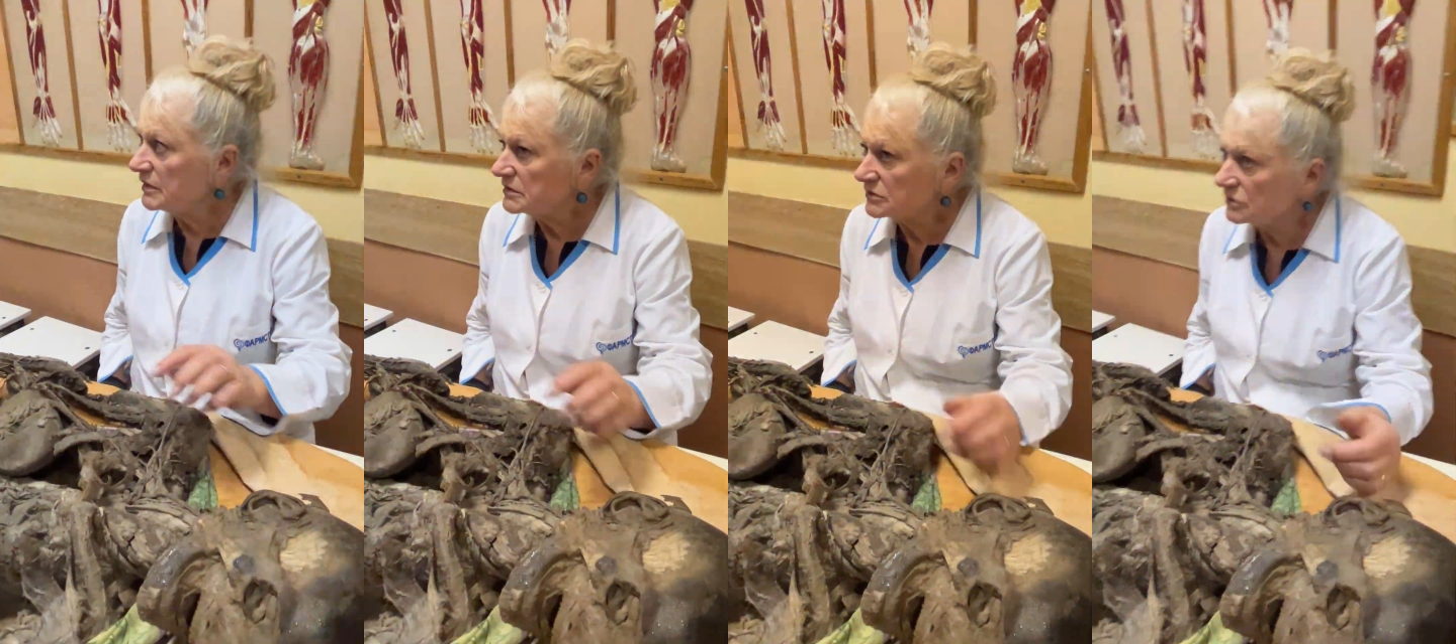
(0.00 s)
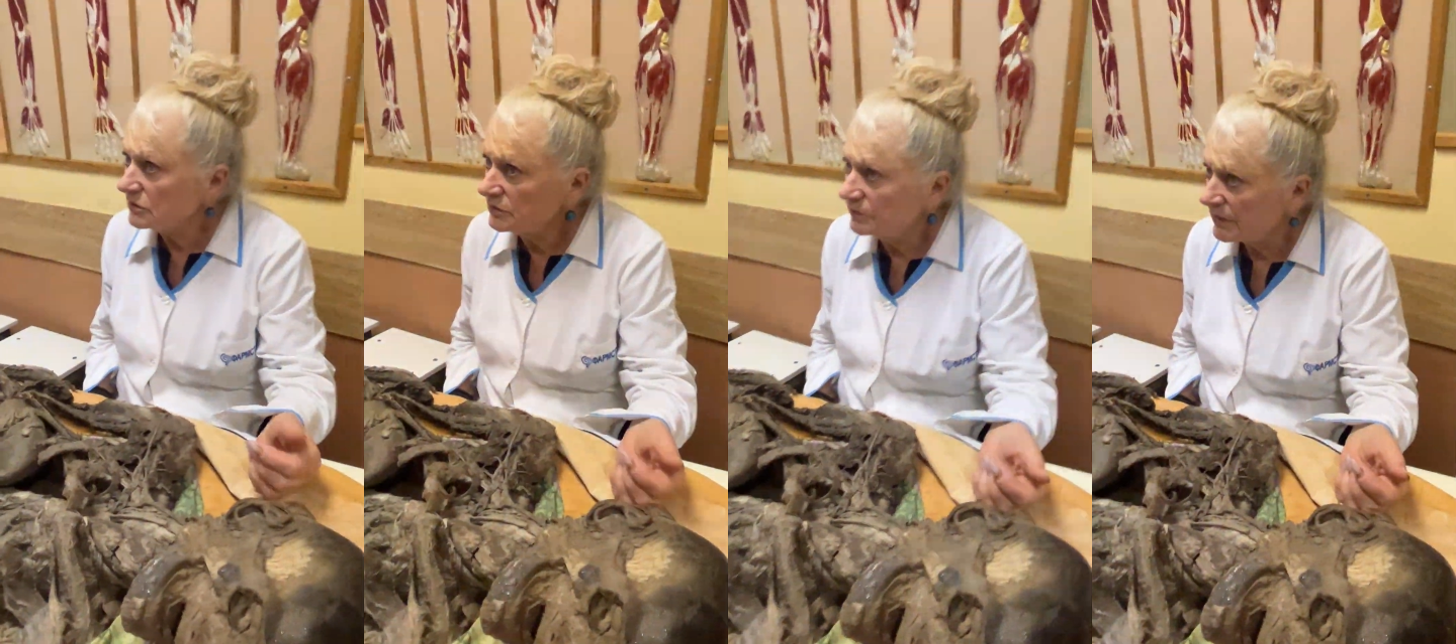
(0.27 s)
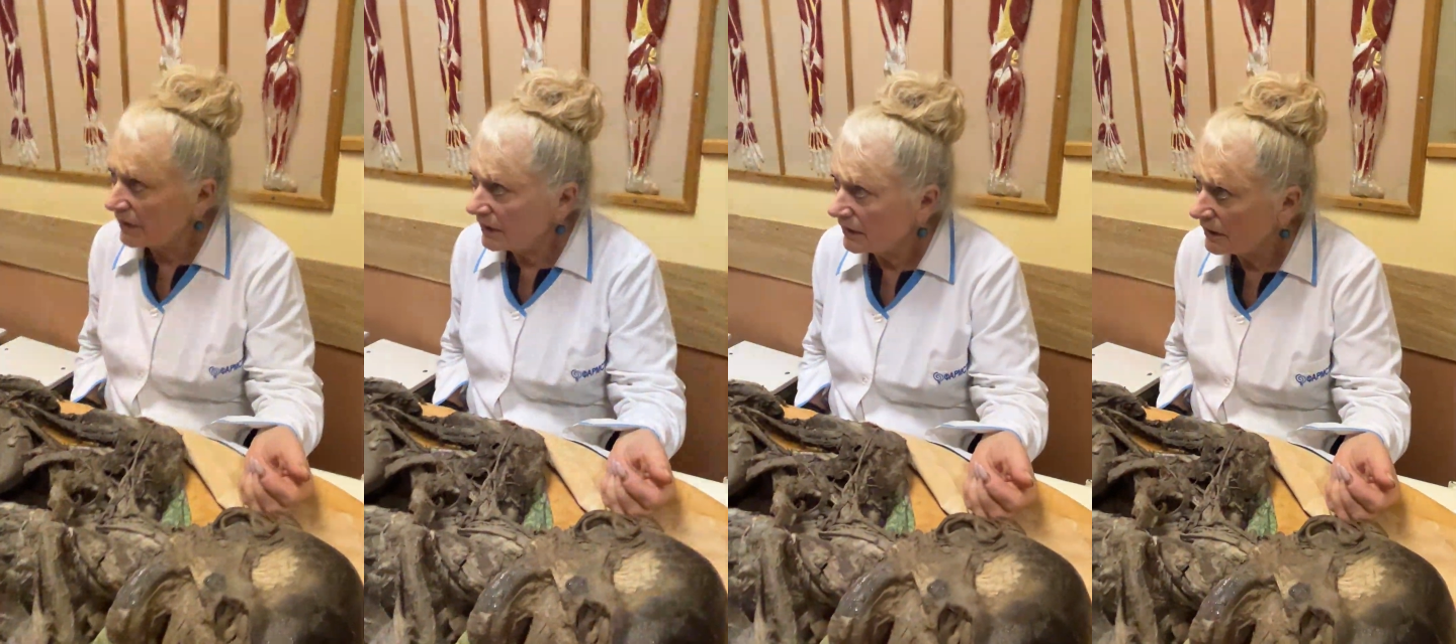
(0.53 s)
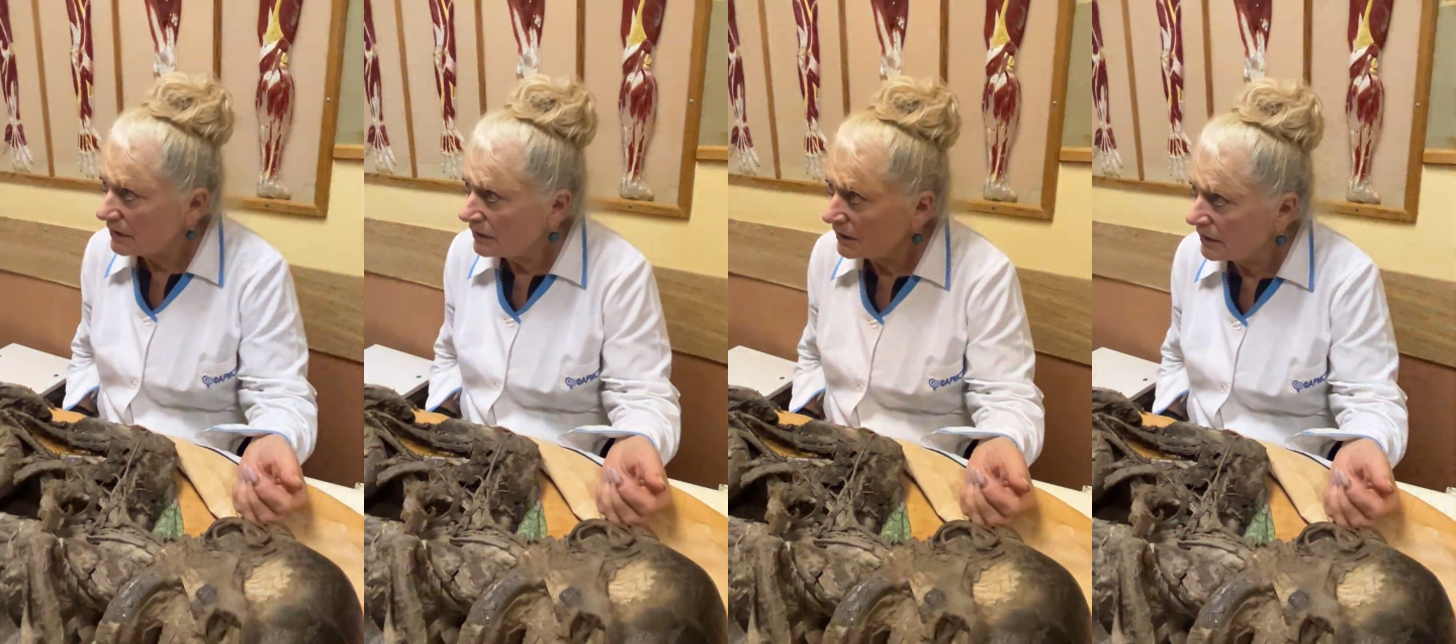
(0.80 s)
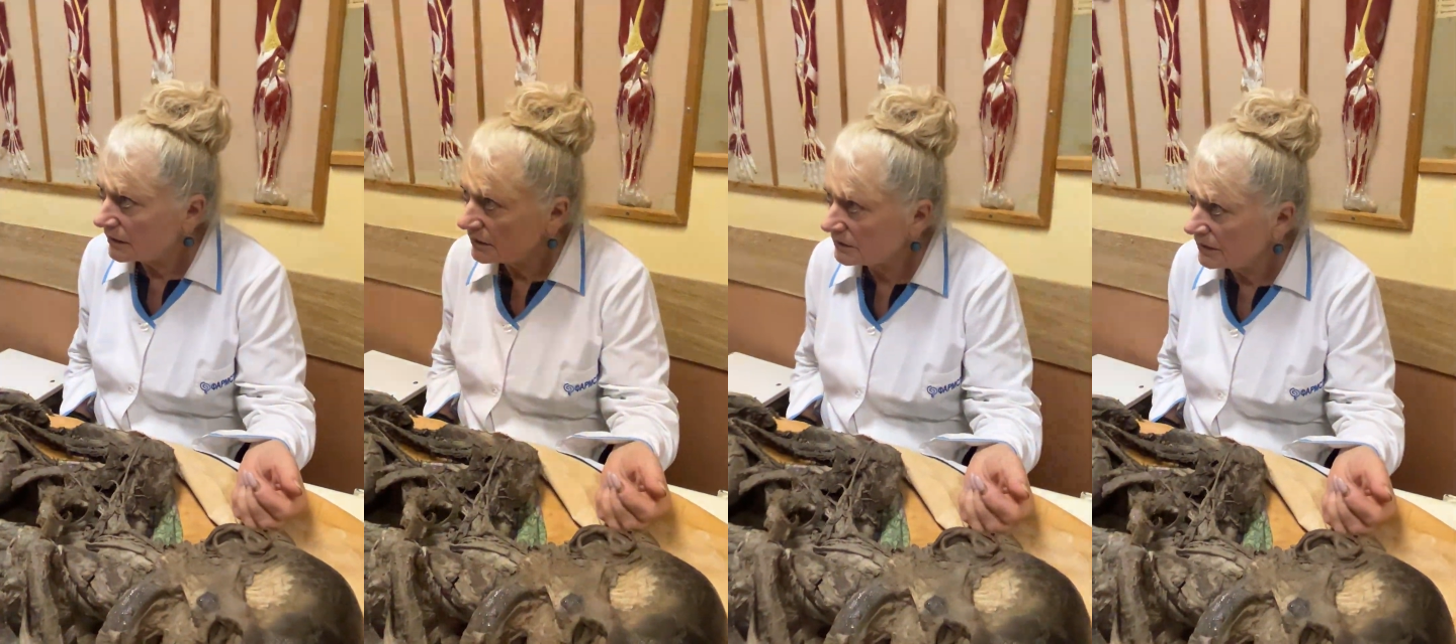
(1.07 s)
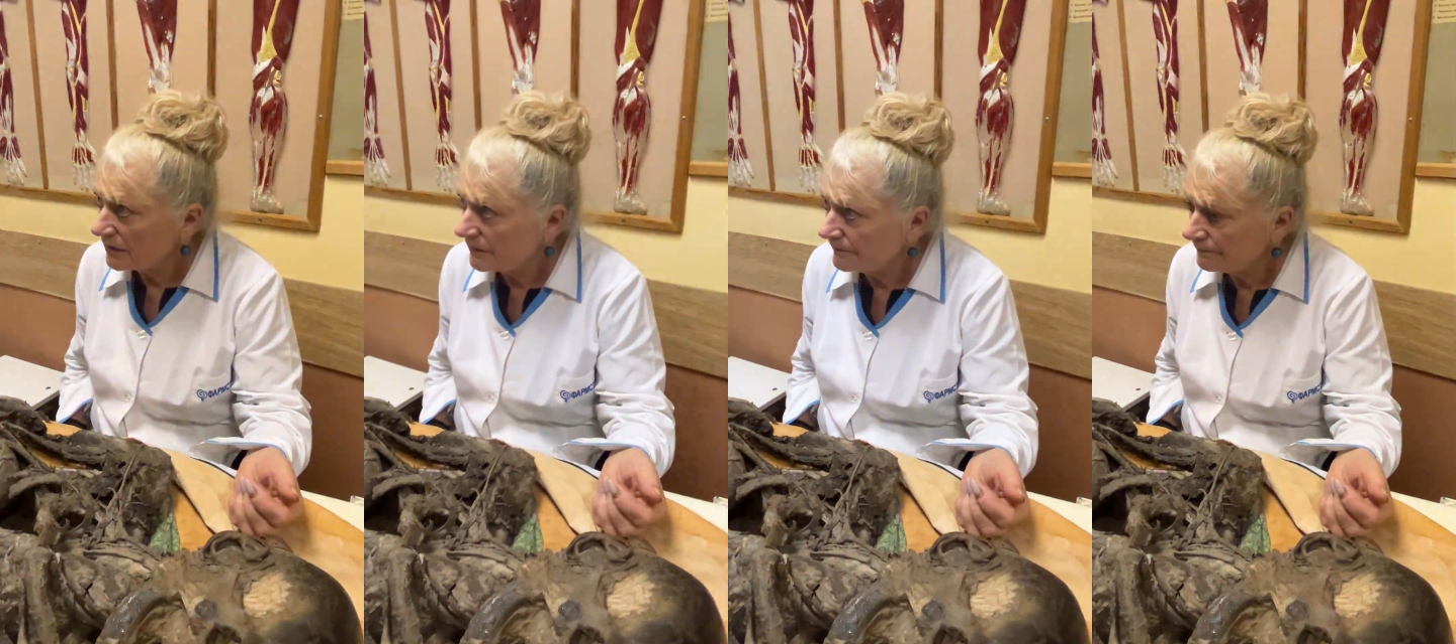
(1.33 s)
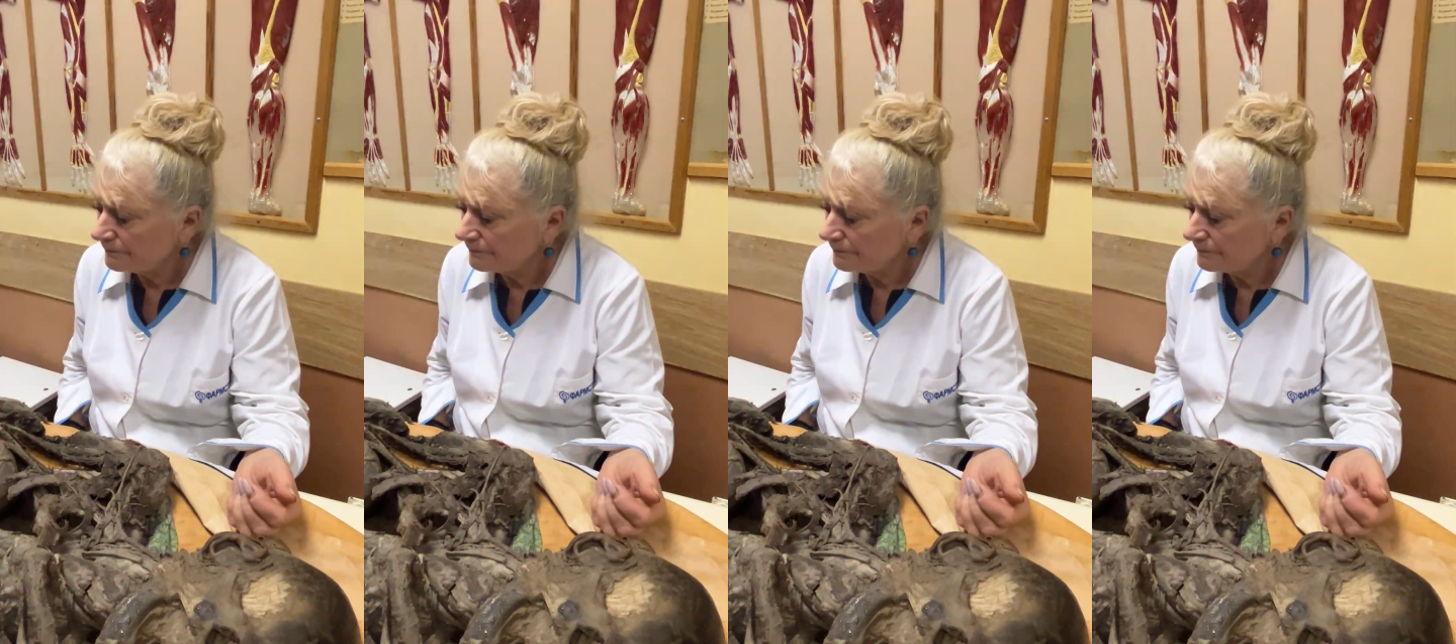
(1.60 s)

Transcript: is called brachial artery.